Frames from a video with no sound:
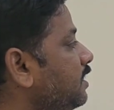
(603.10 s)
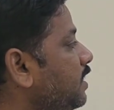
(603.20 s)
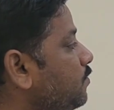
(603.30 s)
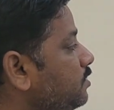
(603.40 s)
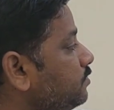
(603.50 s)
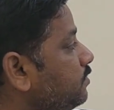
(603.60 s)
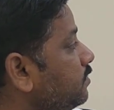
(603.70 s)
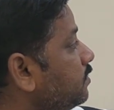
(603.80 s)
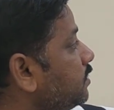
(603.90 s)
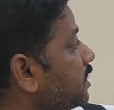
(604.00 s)
I want
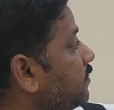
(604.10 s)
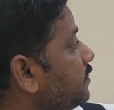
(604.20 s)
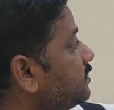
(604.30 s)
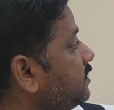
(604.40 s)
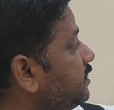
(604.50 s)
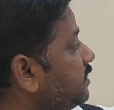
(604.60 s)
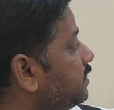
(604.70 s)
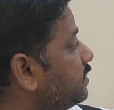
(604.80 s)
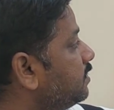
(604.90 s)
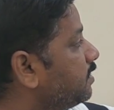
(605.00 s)
to cover the
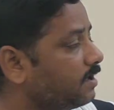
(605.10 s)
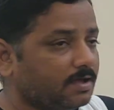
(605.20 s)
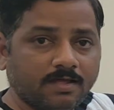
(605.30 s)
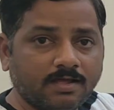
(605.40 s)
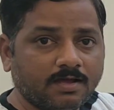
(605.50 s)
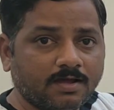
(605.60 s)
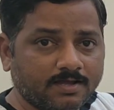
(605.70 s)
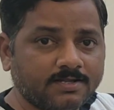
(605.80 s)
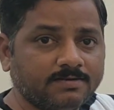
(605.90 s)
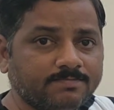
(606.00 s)

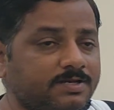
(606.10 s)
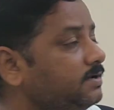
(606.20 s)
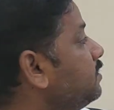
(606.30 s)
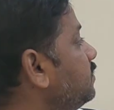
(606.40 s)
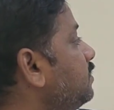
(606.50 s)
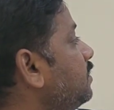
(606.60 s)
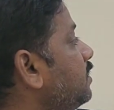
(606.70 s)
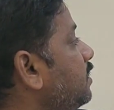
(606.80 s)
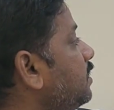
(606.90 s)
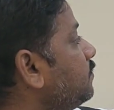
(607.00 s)
higher nipple.
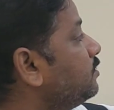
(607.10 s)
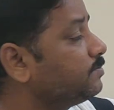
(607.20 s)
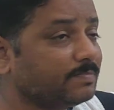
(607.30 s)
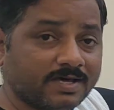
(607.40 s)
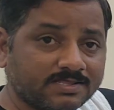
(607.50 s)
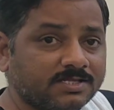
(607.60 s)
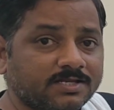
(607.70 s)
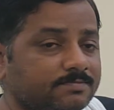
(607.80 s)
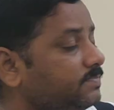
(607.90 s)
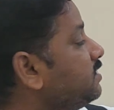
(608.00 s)
I want to mask the
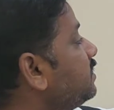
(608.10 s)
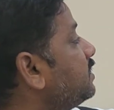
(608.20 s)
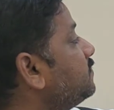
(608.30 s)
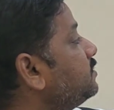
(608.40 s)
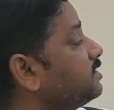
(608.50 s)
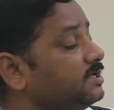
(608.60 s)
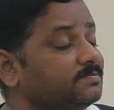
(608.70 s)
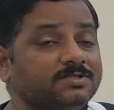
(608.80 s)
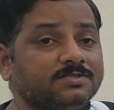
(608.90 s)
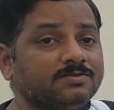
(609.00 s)
higher nipple and I want to
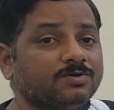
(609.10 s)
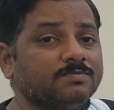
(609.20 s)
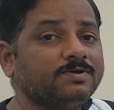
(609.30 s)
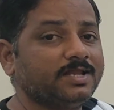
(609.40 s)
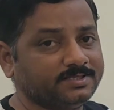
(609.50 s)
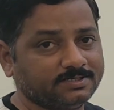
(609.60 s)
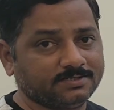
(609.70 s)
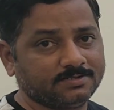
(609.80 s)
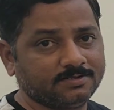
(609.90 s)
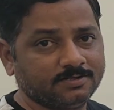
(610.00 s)
keep this lower nipple as it
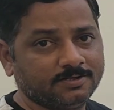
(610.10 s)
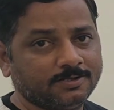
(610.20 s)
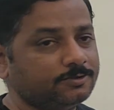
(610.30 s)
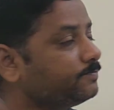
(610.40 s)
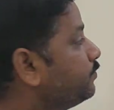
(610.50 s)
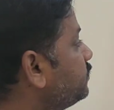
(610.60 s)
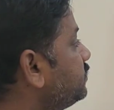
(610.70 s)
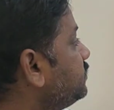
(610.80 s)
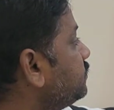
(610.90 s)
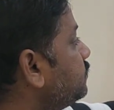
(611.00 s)
is. So
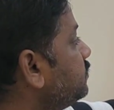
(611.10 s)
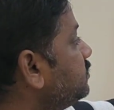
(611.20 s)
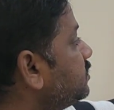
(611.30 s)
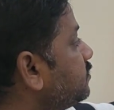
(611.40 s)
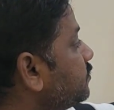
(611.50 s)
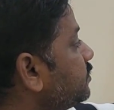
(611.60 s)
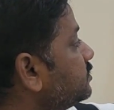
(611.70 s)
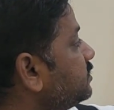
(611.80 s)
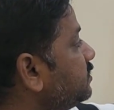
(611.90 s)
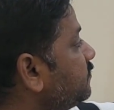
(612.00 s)
put 0 in this
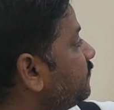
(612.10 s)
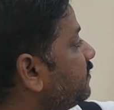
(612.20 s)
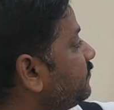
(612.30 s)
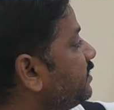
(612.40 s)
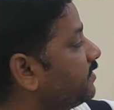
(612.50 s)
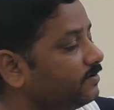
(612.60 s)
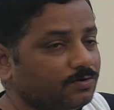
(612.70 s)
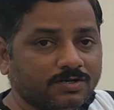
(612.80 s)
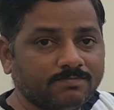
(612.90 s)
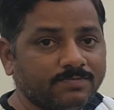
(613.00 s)
location where we have a
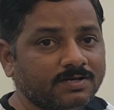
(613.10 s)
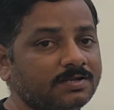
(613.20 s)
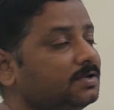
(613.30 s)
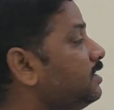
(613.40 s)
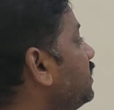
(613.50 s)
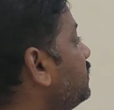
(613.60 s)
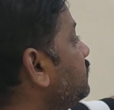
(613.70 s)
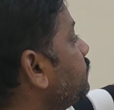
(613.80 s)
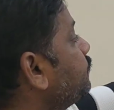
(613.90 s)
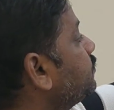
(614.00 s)
lower nipple
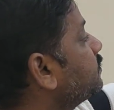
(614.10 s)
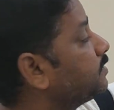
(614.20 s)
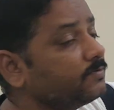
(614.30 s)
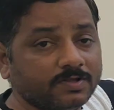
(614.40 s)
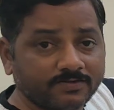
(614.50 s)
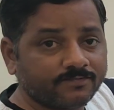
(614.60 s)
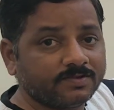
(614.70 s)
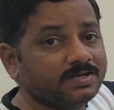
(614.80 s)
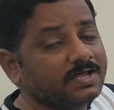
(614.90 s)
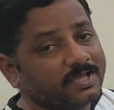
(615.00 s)
and we put
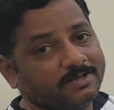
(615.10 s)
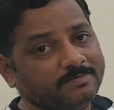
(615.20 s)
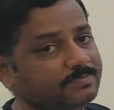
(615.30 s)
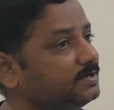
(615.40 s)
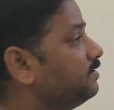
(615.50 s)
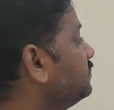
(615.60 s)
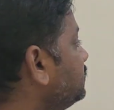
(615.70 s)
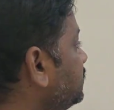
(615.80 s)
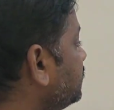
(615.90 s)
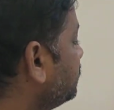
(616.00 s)
F in higher nipple.
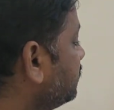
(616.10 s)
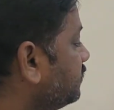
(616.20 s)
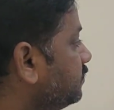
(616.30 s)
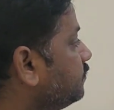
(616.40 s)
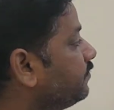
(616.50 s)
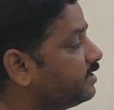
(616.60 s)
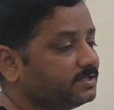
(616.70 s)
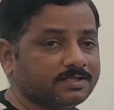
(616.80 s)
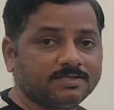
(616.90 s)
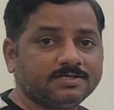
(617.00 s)
Then we
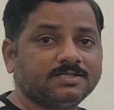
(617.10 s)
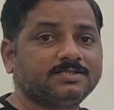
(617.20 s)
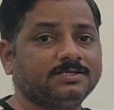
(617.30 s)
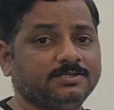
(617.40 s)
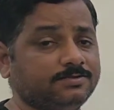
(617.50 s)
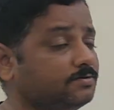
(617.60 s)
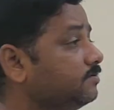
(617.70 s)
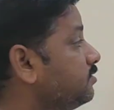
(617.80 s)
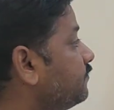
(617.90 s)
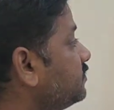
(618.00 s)
get the result as 3
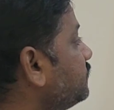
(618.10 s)
0. So for